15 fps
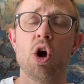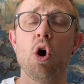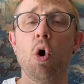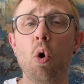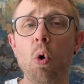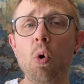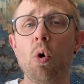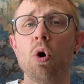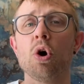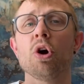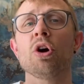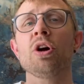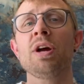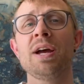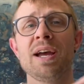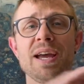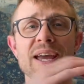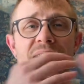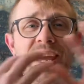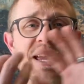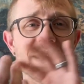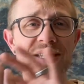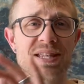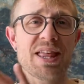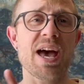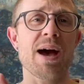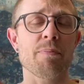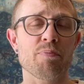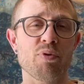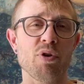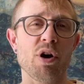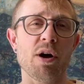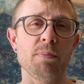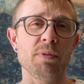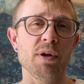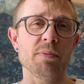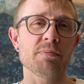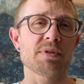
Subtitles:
Or is that problem